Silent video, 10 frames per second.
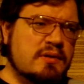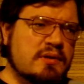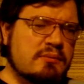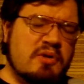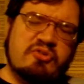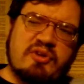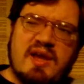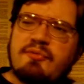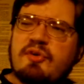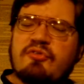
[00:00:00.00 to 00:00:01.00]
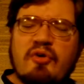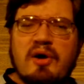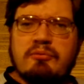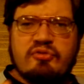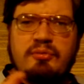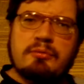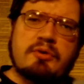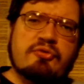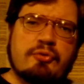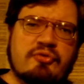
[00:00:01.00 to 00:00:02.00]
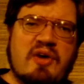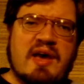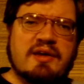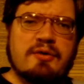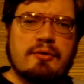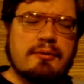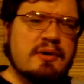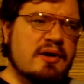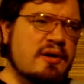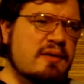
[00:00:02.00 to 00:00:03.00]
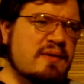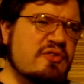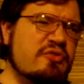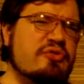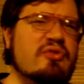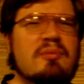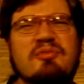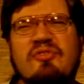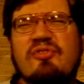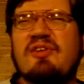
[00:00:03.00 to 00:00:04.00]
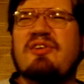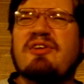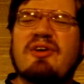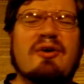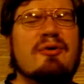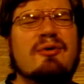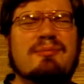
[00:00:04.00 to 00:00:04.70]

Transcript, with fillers: Imagine every time someone went to attack you, they just stopped and said, you know,